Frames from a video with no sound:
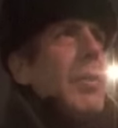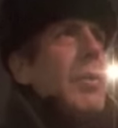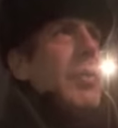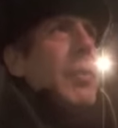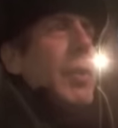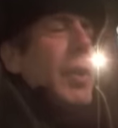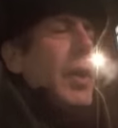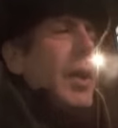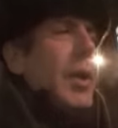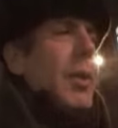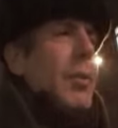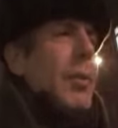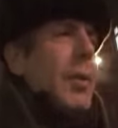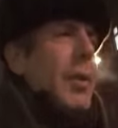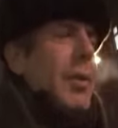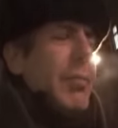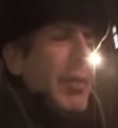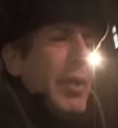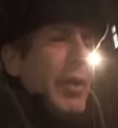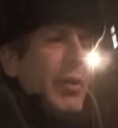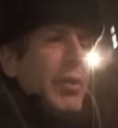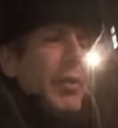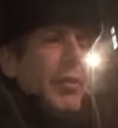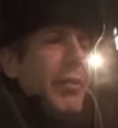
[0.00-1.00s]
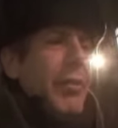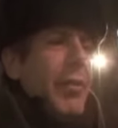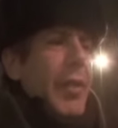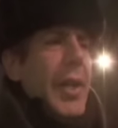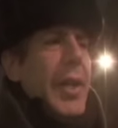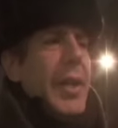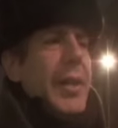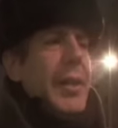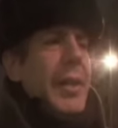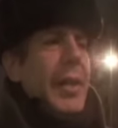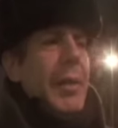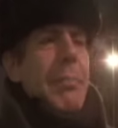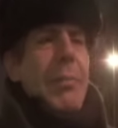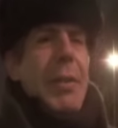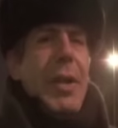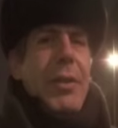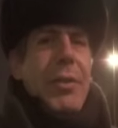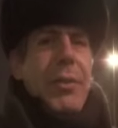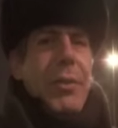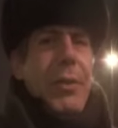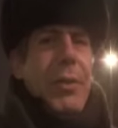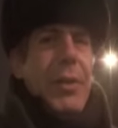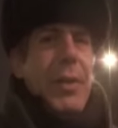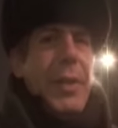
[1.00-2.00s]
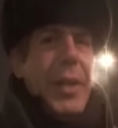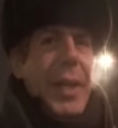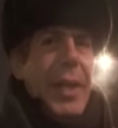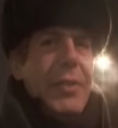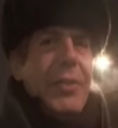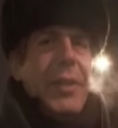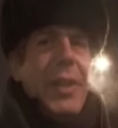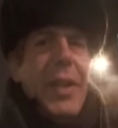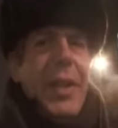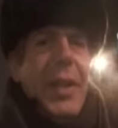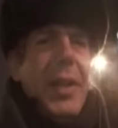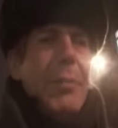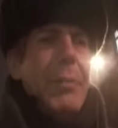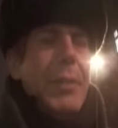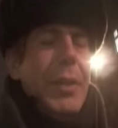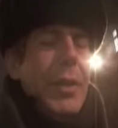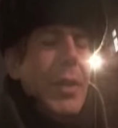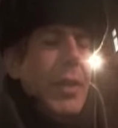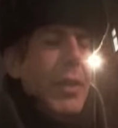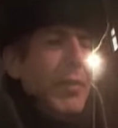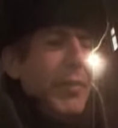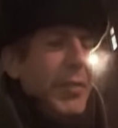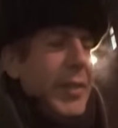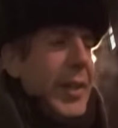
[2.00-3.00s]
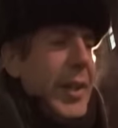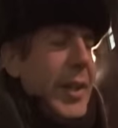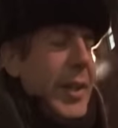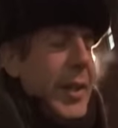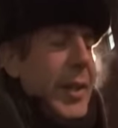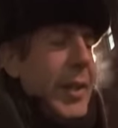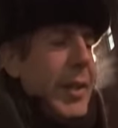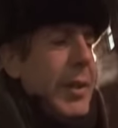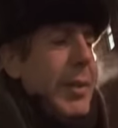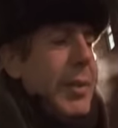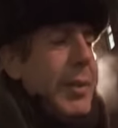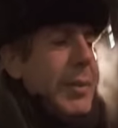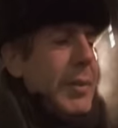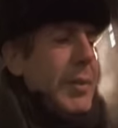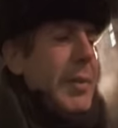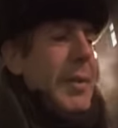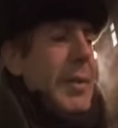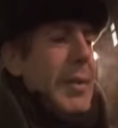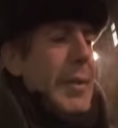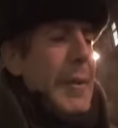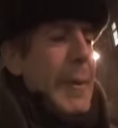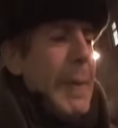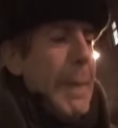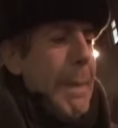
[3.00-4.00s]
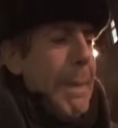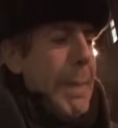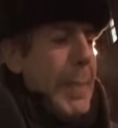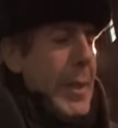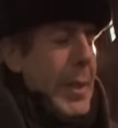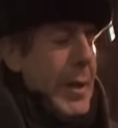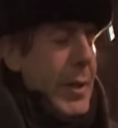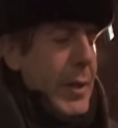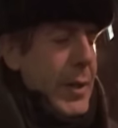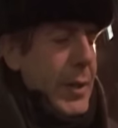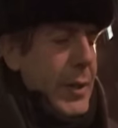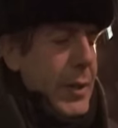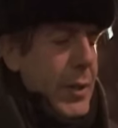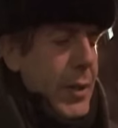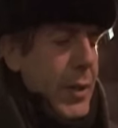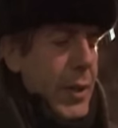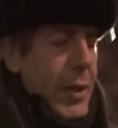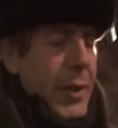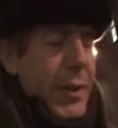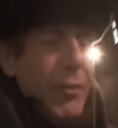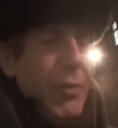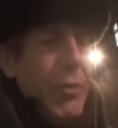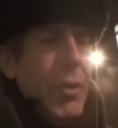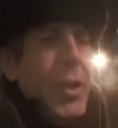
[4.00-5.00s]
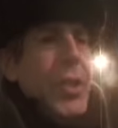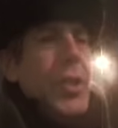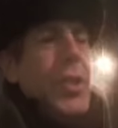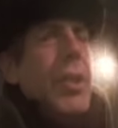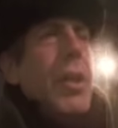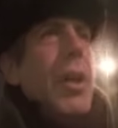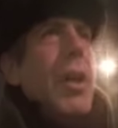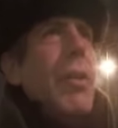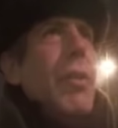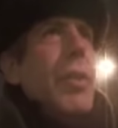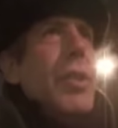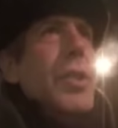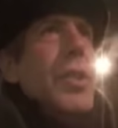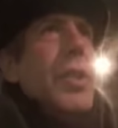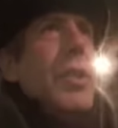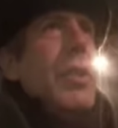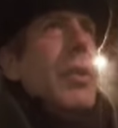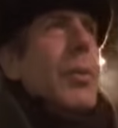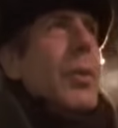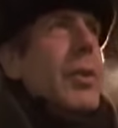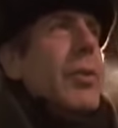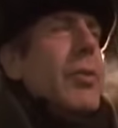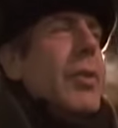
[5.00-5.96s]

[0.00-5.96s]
I was working with my good friend and mentor, Alexey Getmanov, a, uh, a cook of Russian origin, who